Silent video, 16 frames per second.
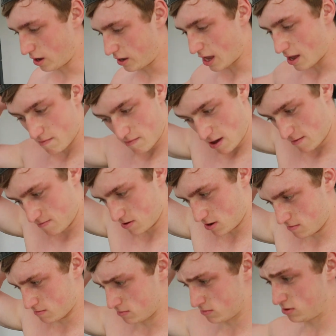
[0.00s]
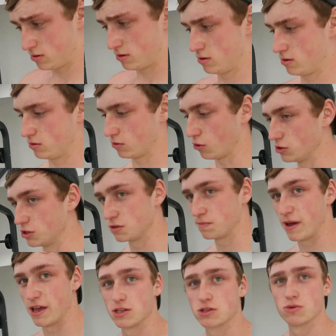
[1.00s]
I get a better pump or just a
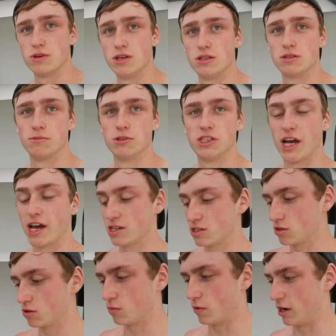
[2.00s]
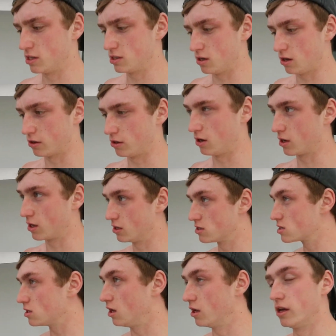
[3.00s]
better squeeze in my chest when it's on like a
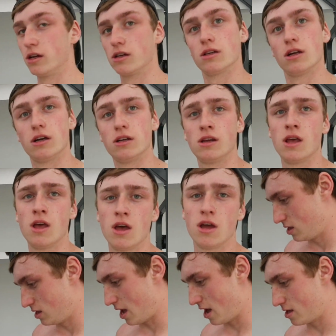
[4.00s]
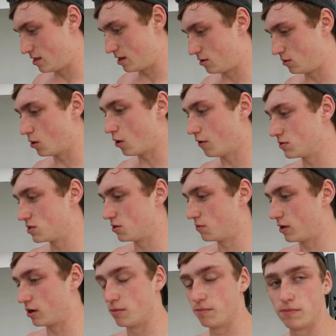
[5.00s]
slight incline. Yeah, and then obviously
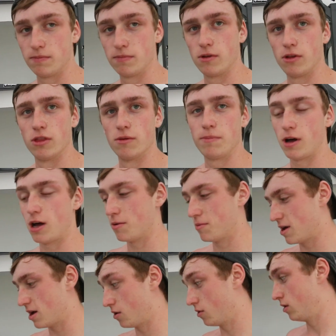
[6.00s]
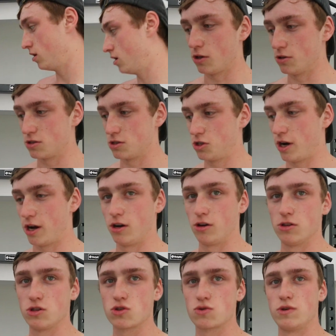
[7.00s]
when I'm on the barbell, concentrating
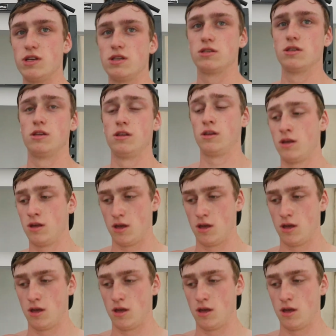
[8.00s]
on squeezing,